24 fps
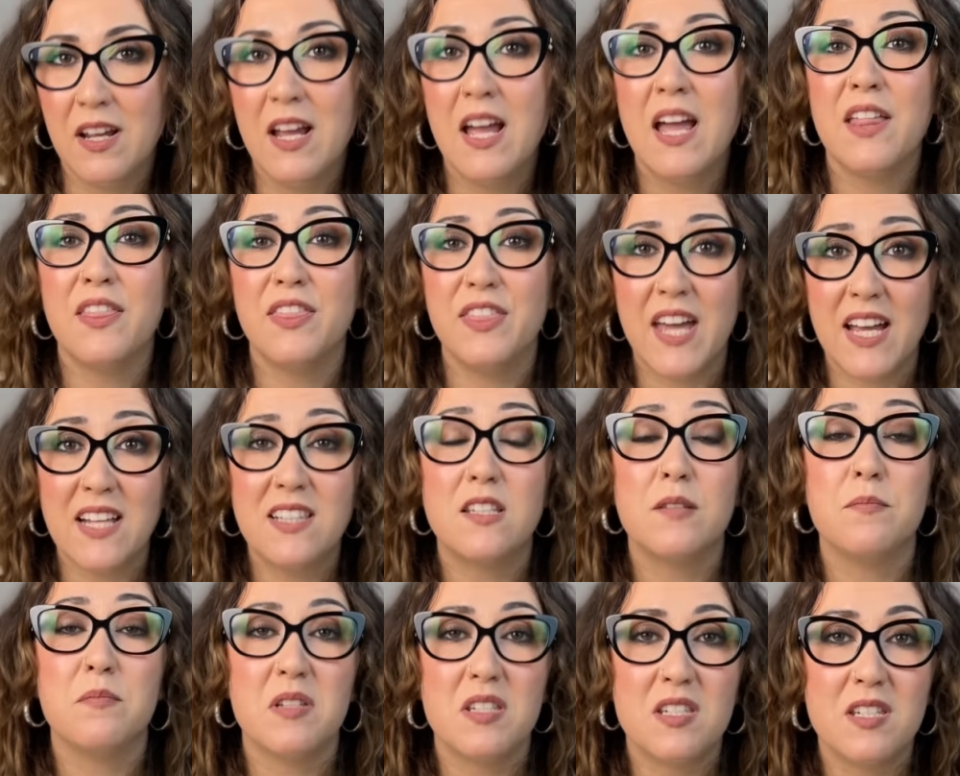That's a
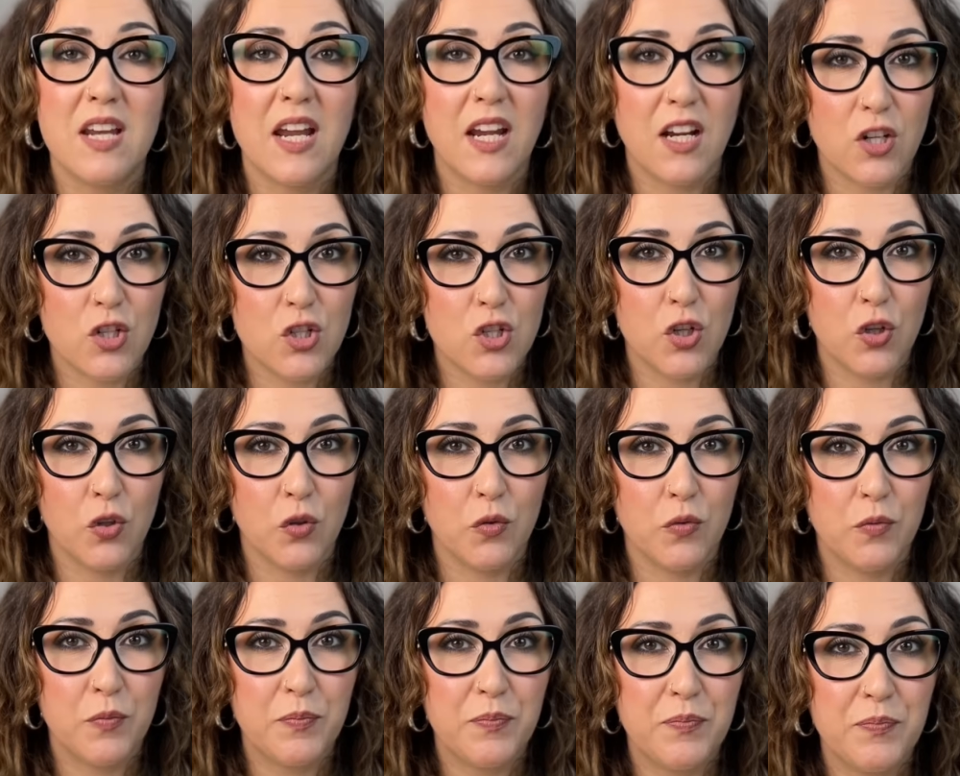mistake too.
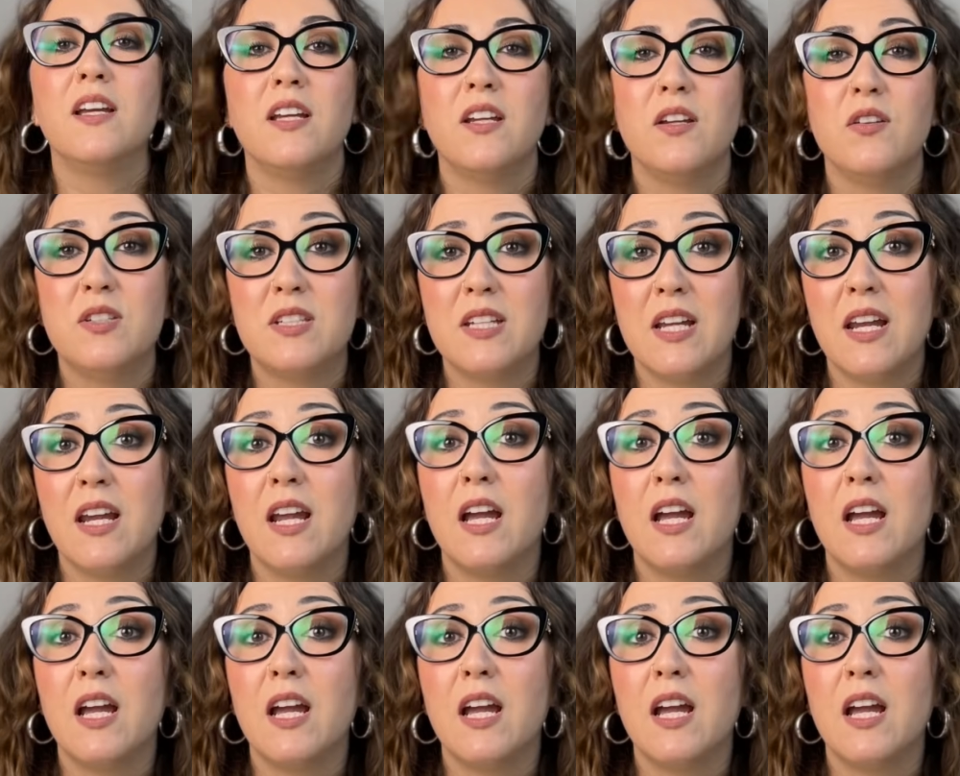You say